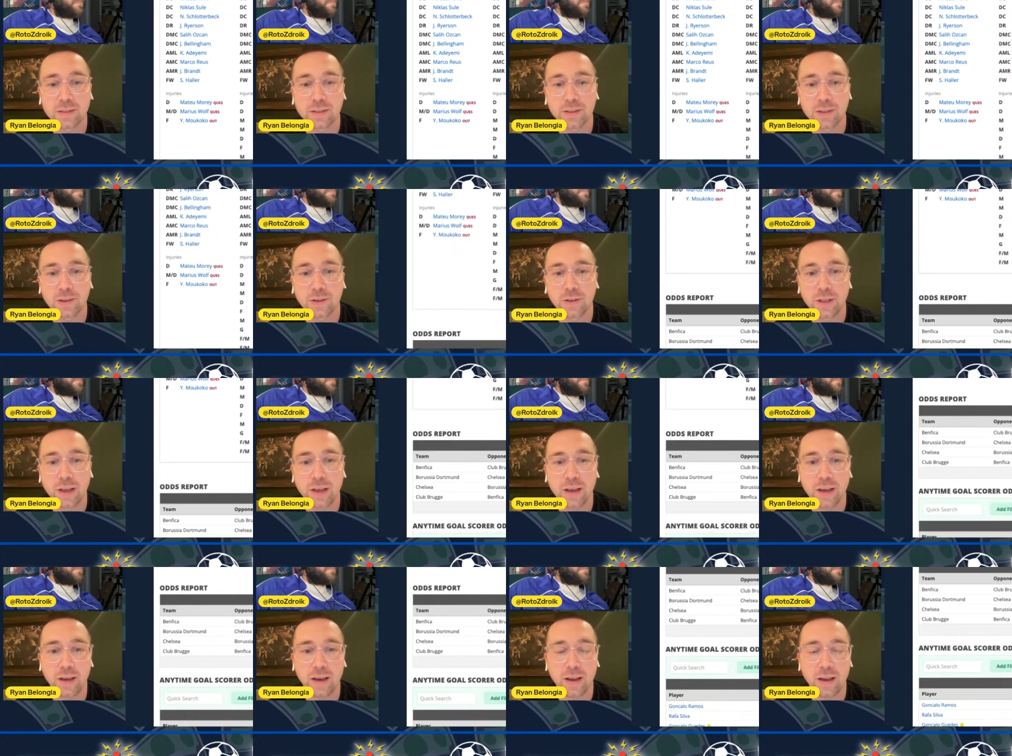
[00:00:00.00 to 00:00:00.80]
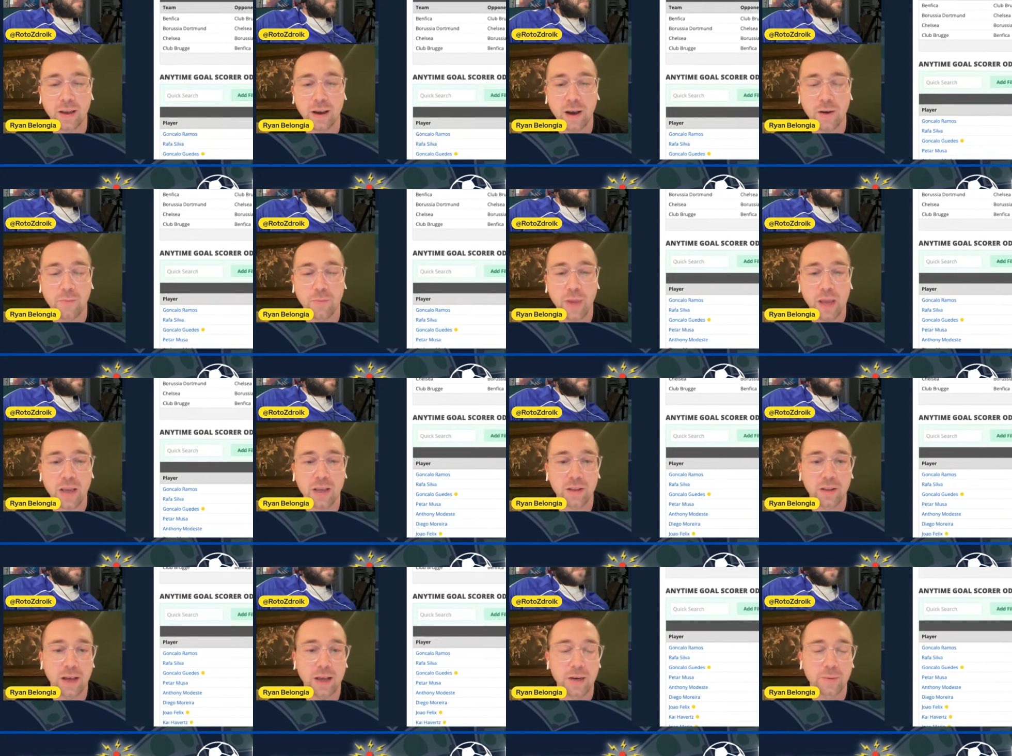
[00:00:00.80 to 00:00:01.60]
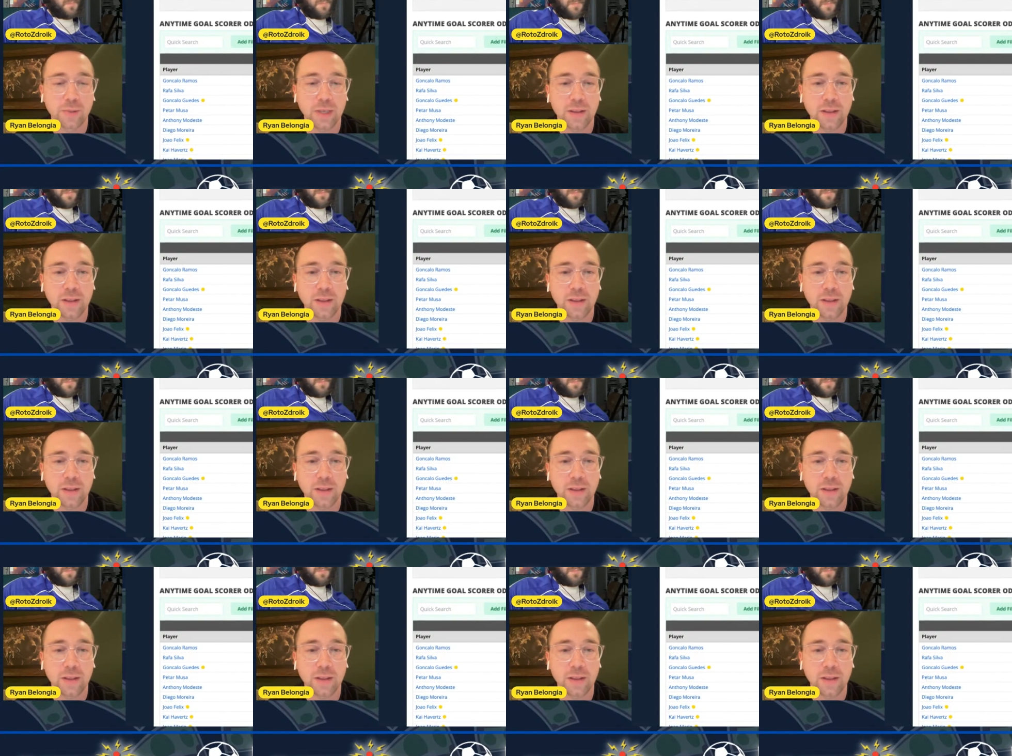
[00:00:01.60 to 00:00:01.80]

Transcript: So like I'll make lineups.